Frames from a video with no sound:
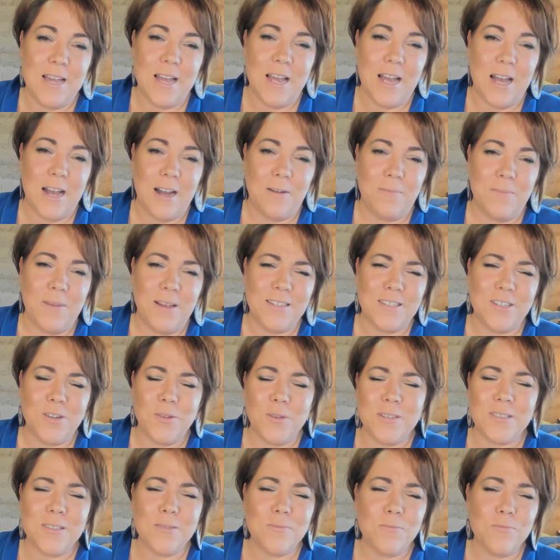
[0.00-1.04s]
And so
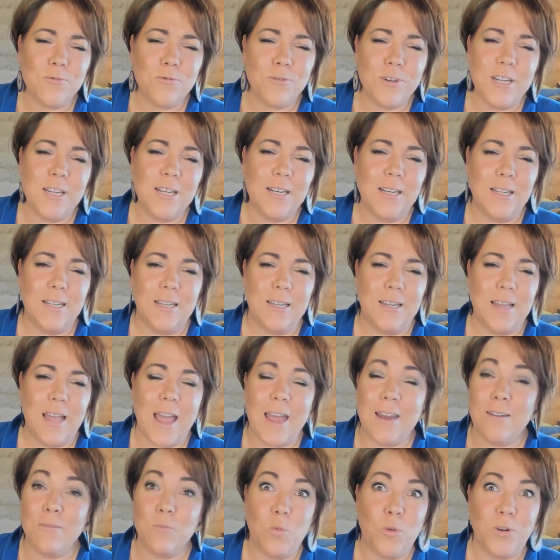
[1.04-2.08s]
there's some really,
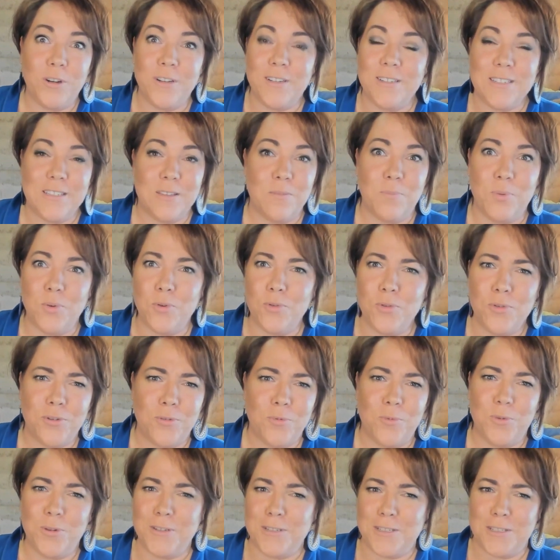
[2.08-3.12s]
and what is the board?
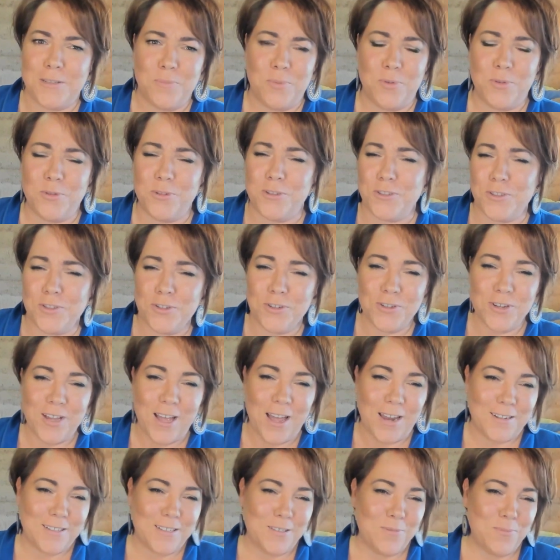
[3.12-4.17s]
What does the board do? How
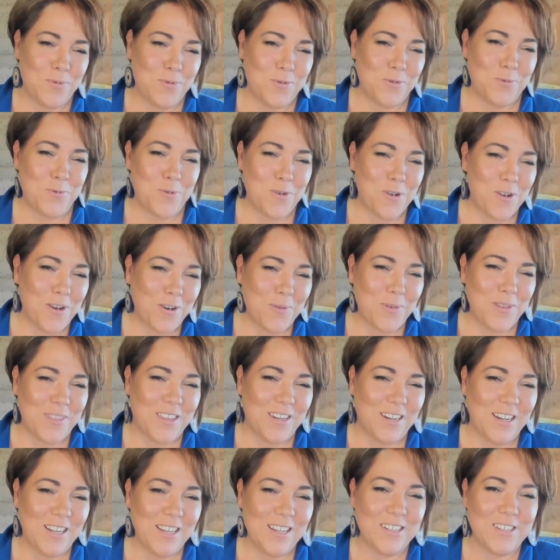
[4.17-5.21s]
does the board work with the
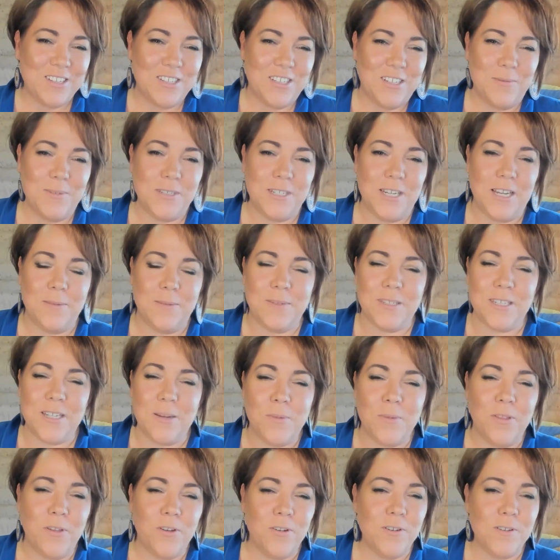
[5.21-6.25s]
leadership team? Some
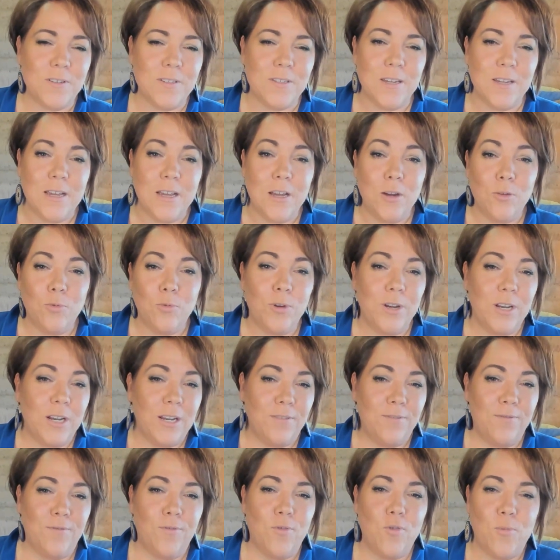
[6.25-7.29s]
of those really
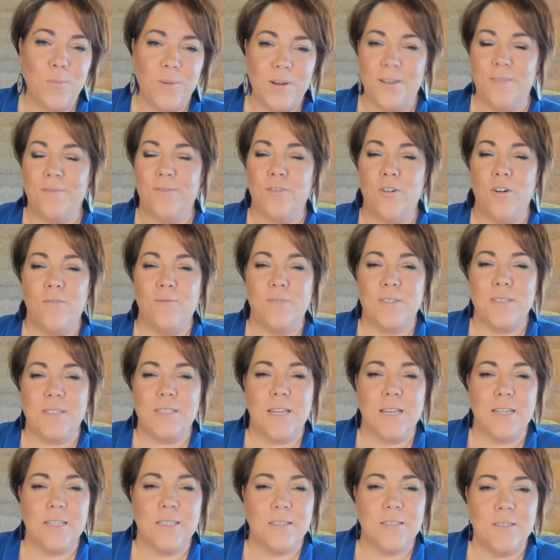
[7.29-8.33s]
formative
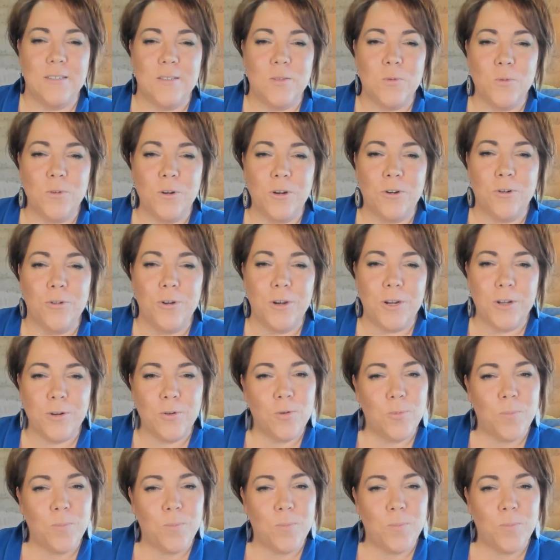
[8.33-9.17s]
conversations were a critical